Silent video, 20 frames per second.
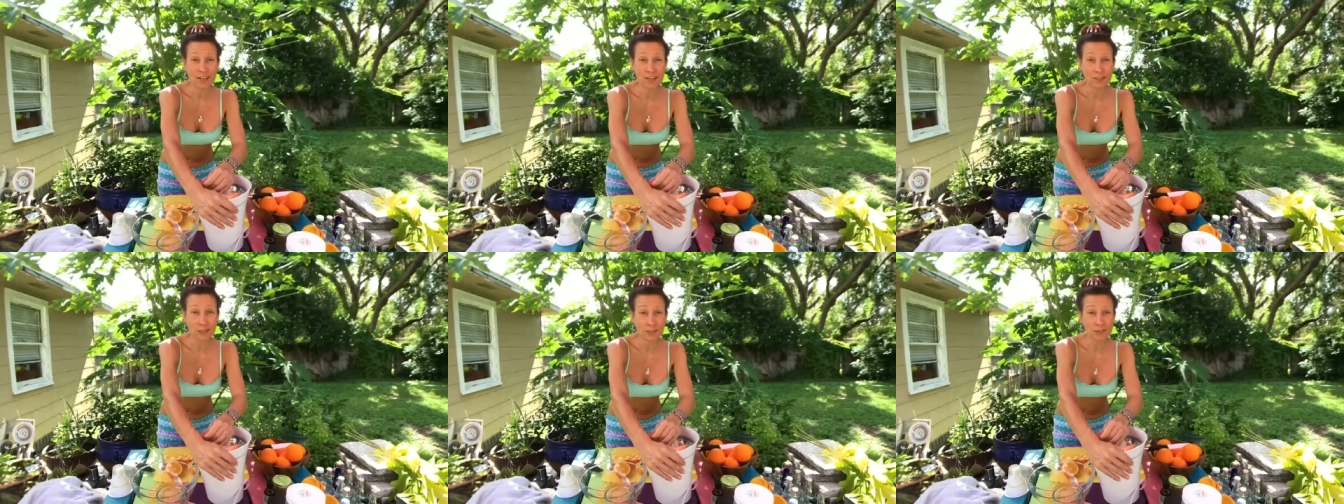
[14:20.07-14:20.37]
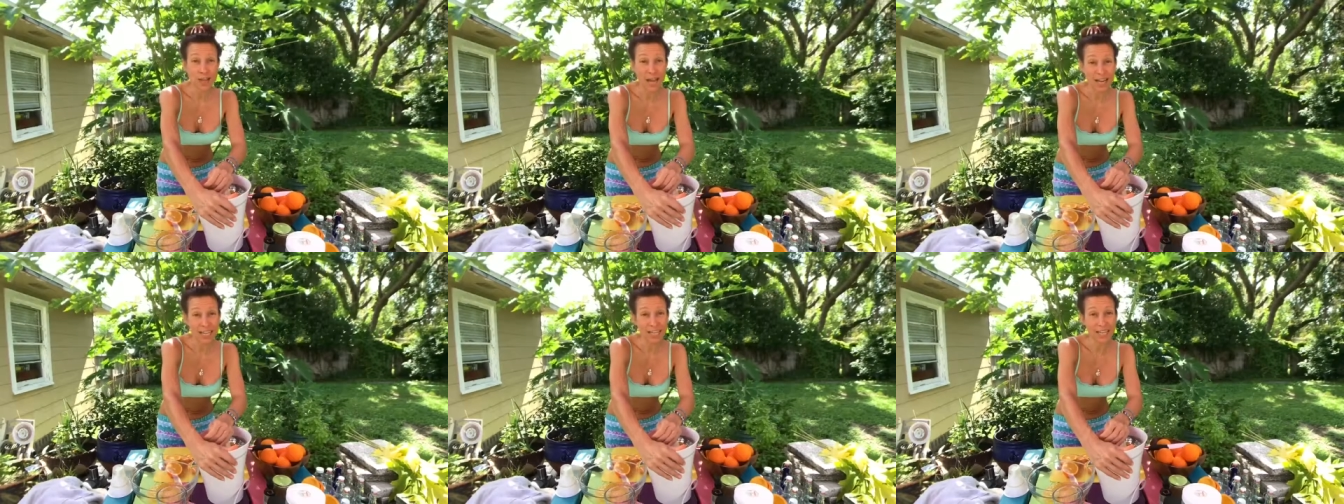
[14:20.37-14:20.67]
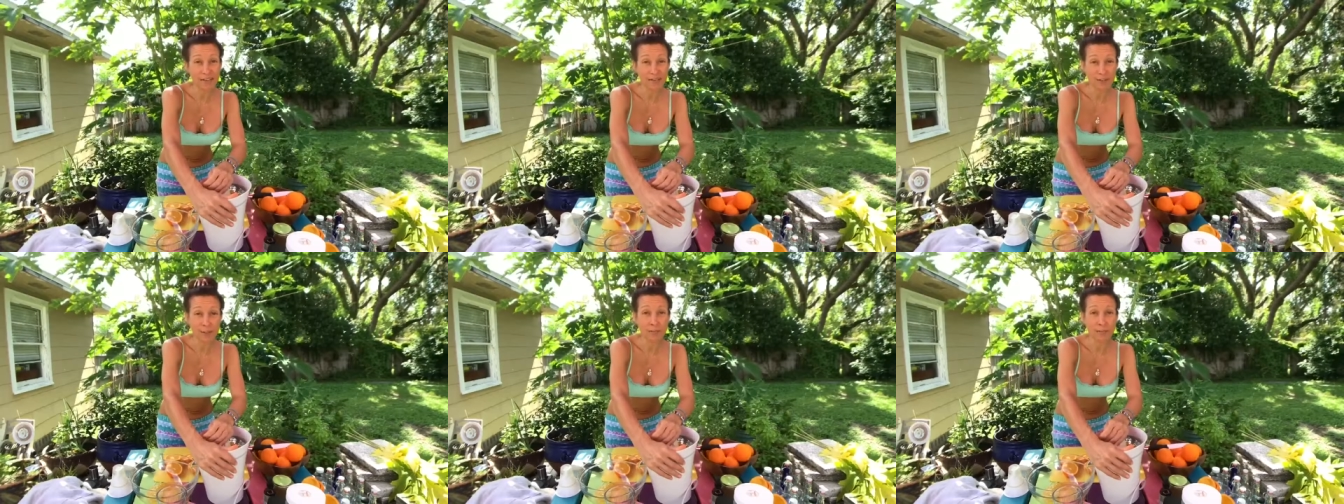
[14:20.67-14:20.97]
unite
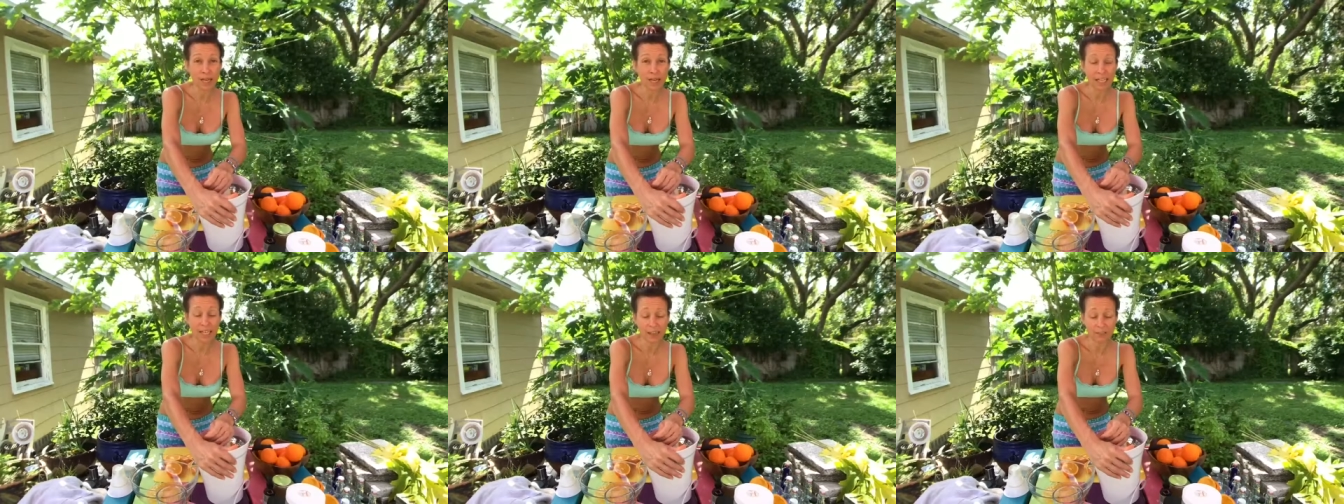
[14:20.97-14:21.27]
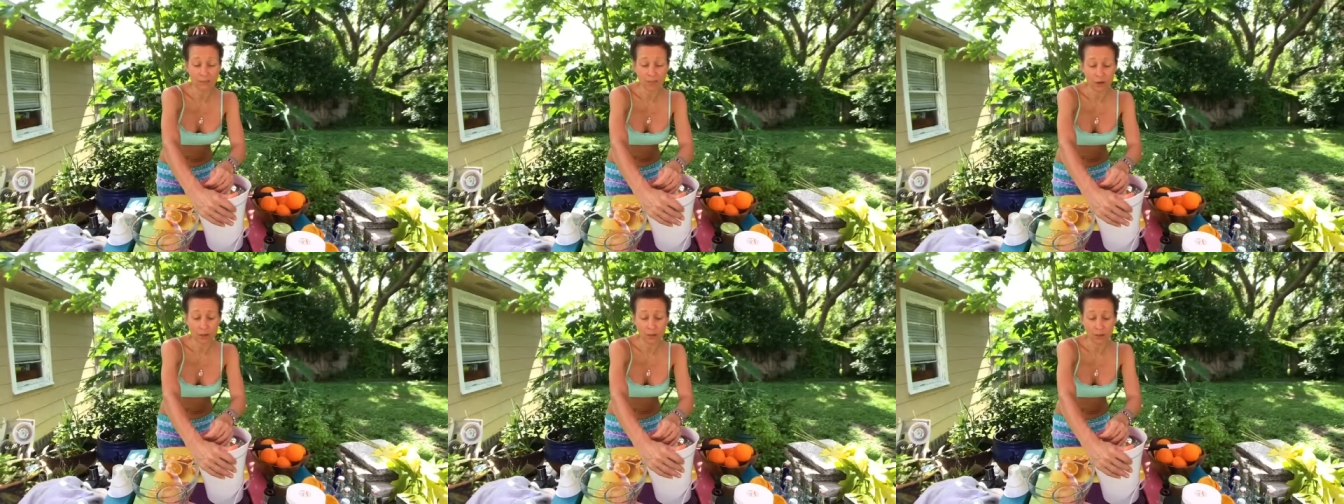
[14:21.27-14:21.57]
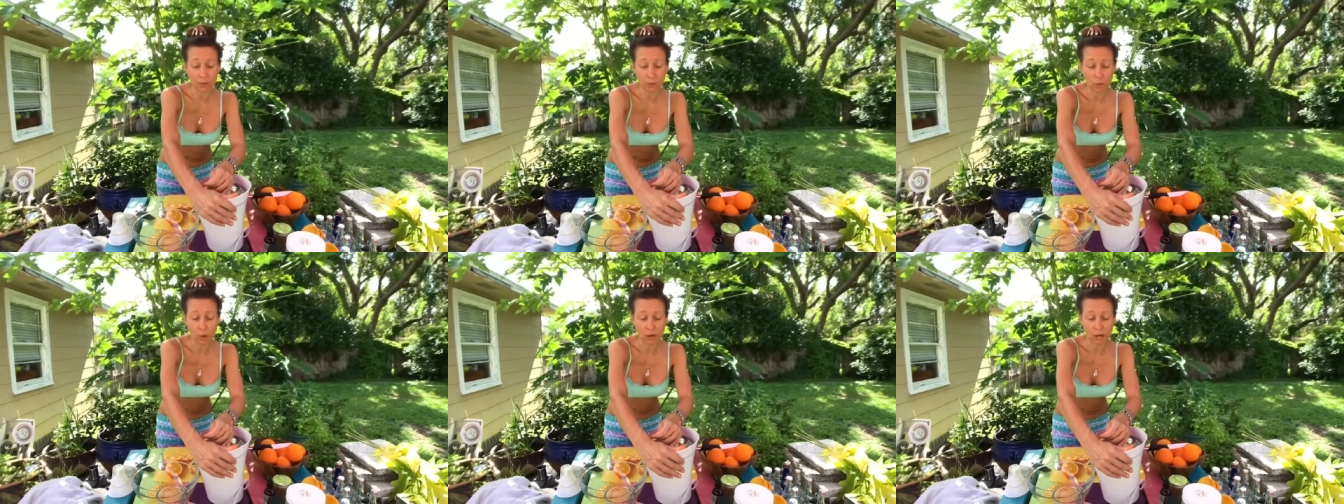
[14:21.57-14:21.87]
everybody far
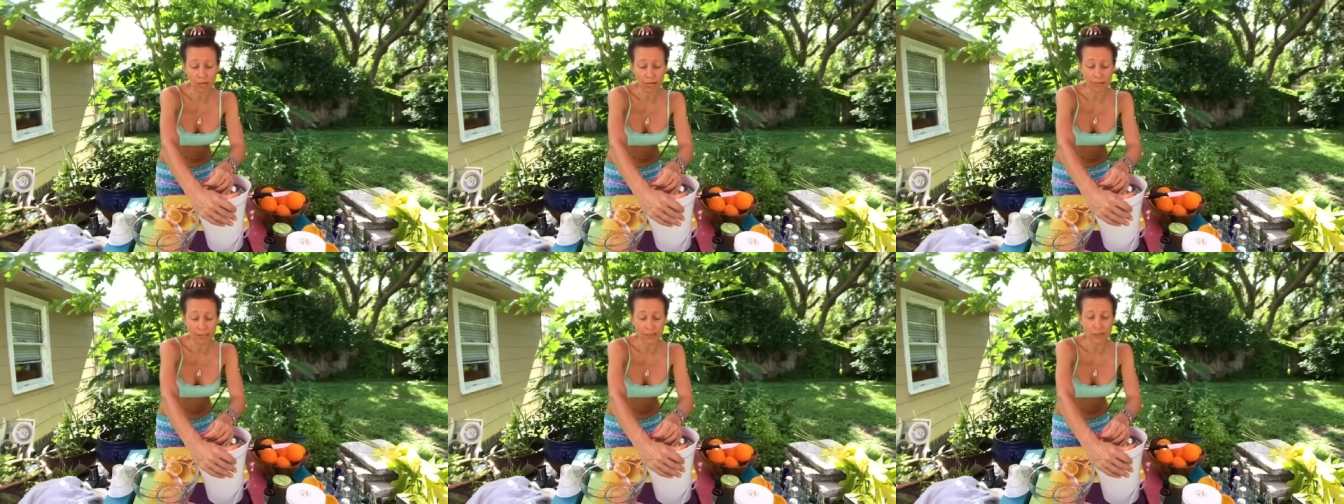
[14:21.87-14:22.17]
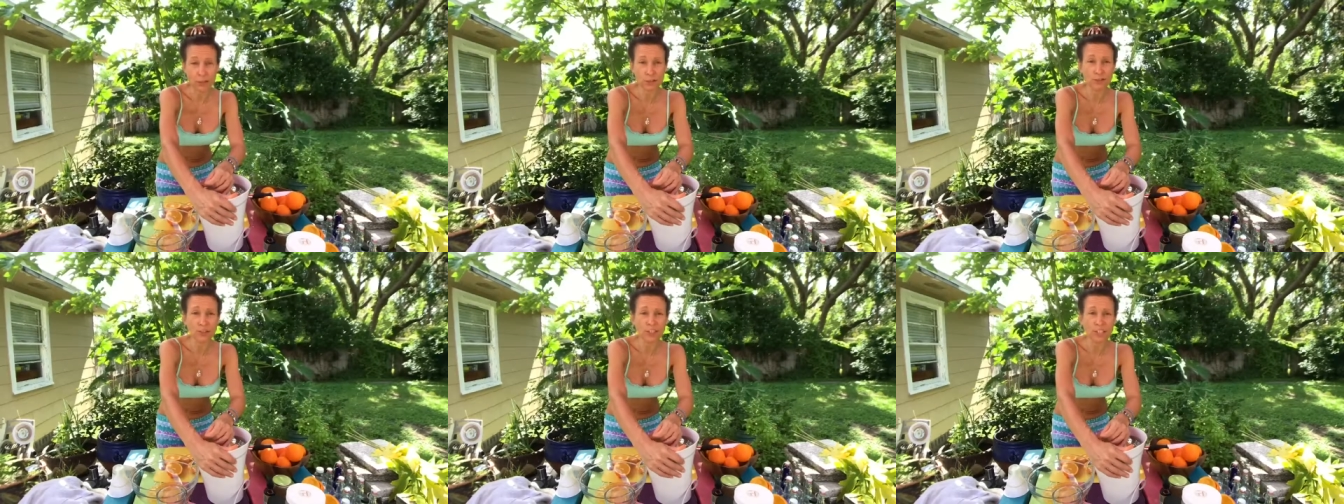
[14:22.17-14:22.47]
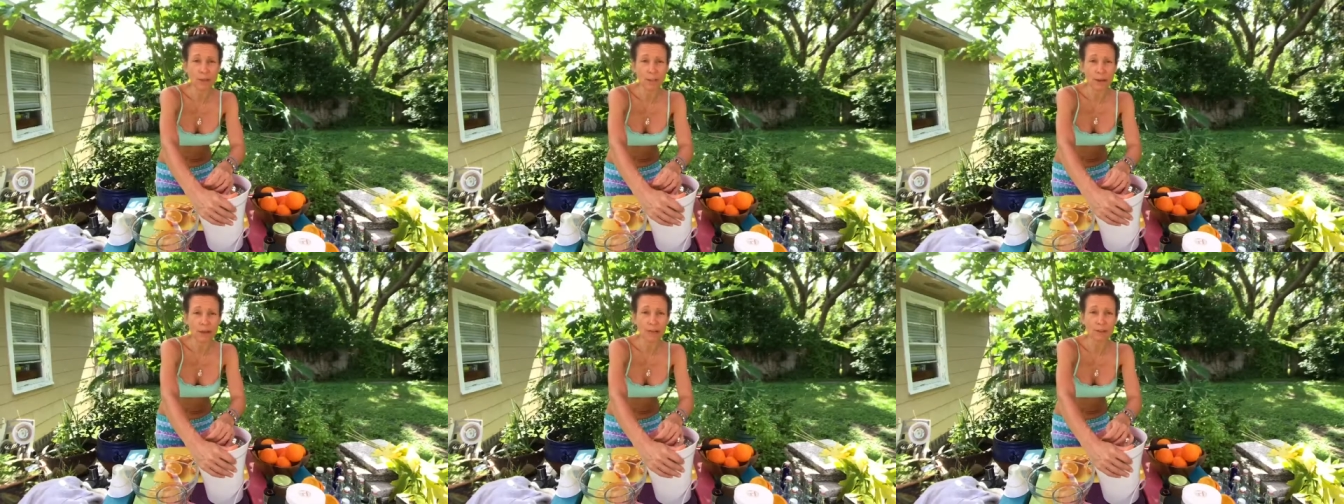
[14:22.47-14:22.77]
and wide
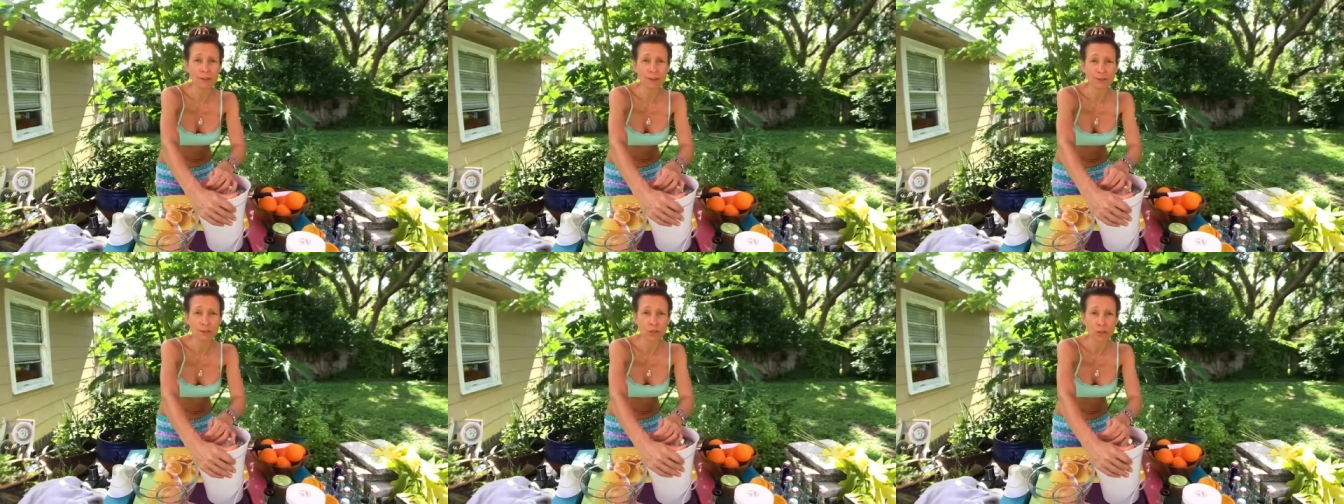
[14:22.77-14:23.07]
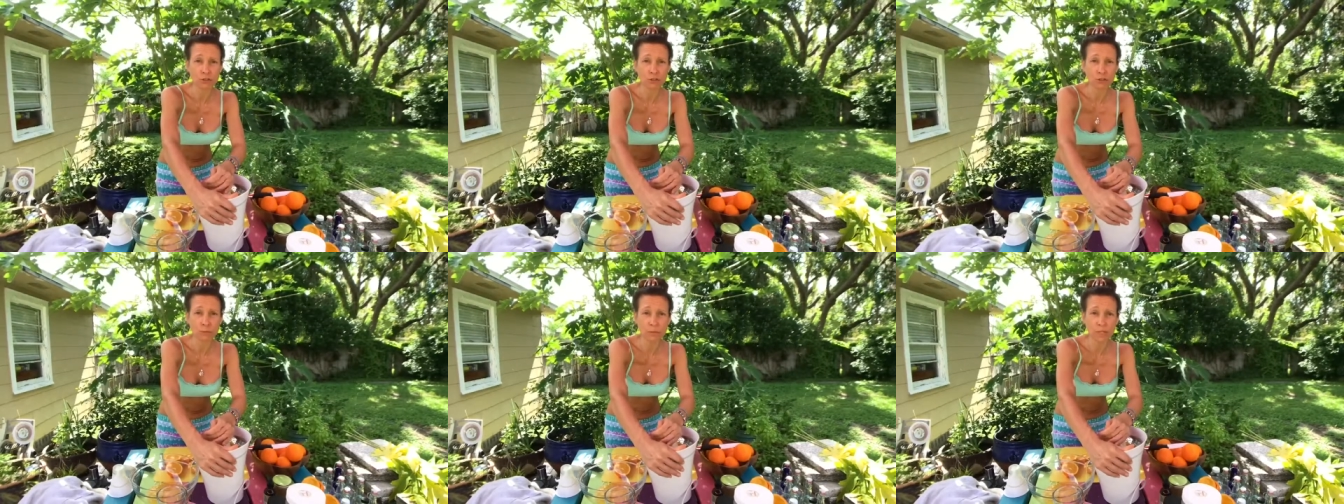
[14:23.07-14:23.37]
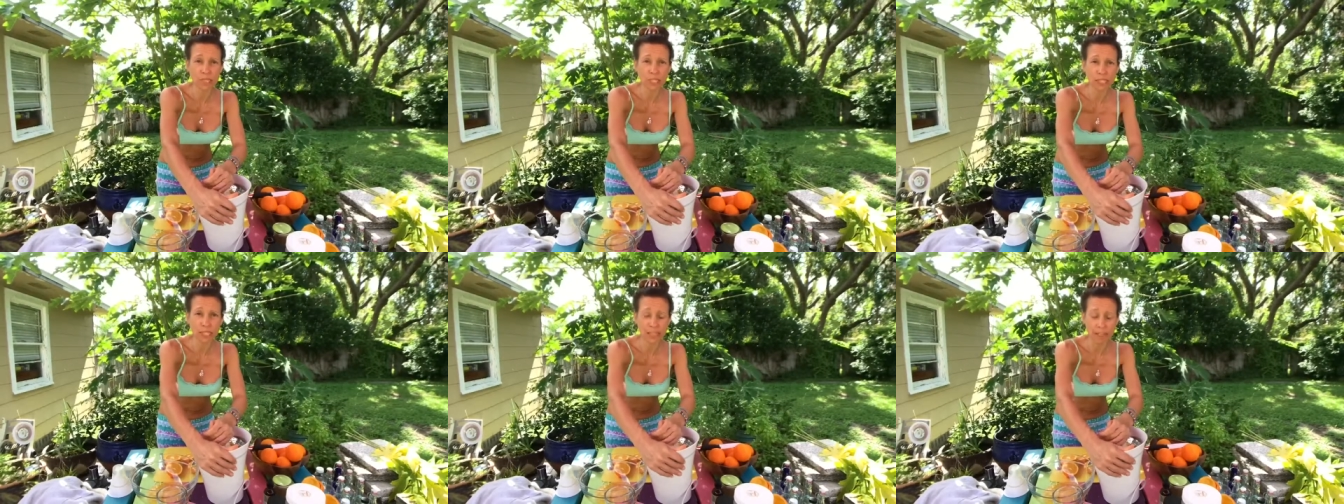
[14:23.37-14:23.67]
using the power of social
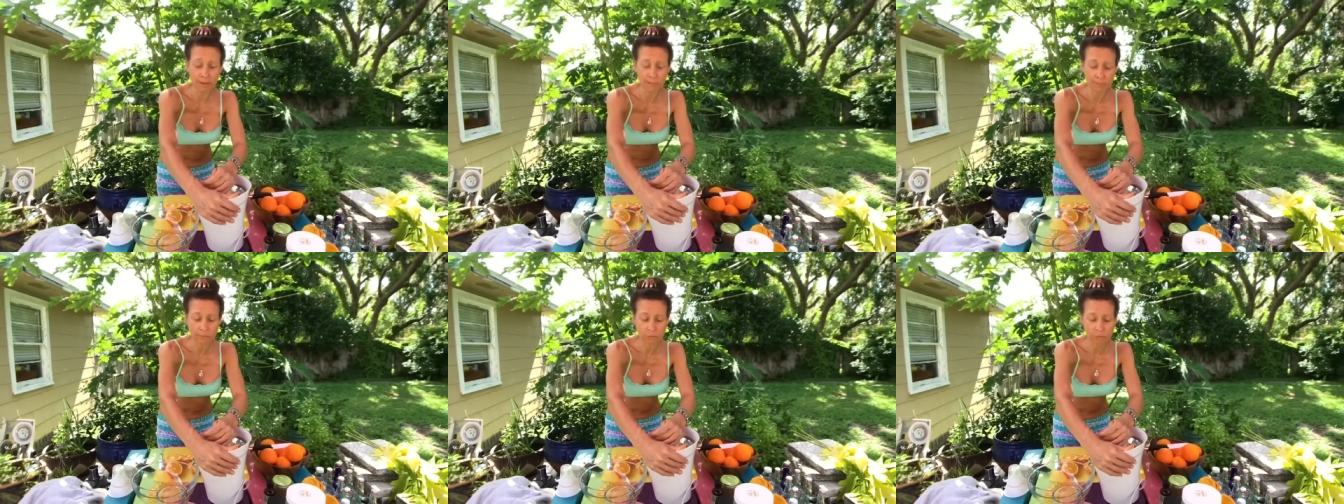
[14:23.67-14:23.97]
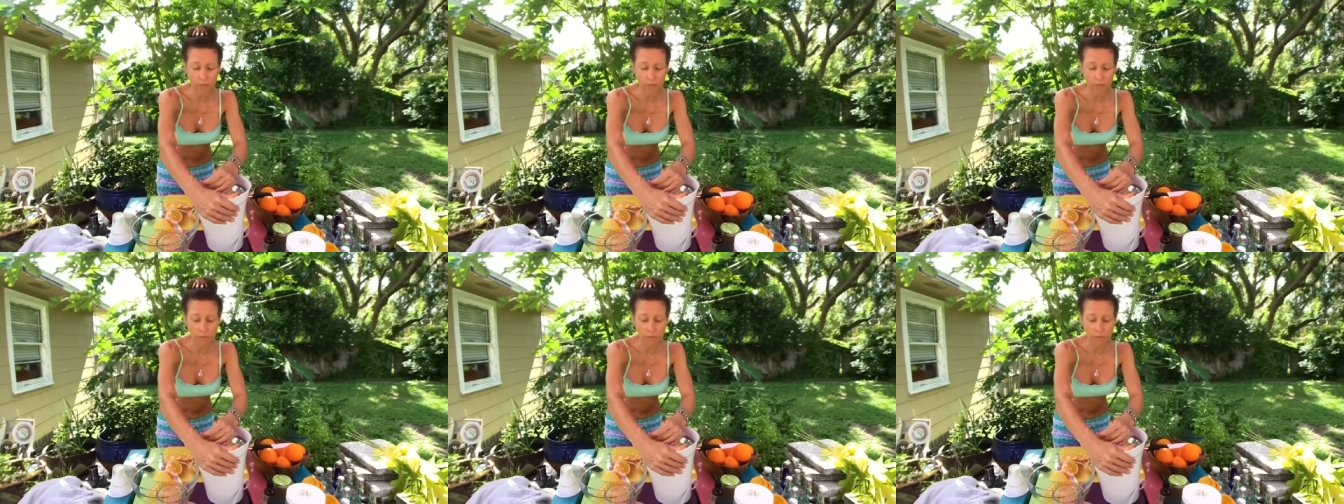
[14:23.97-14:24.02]
media.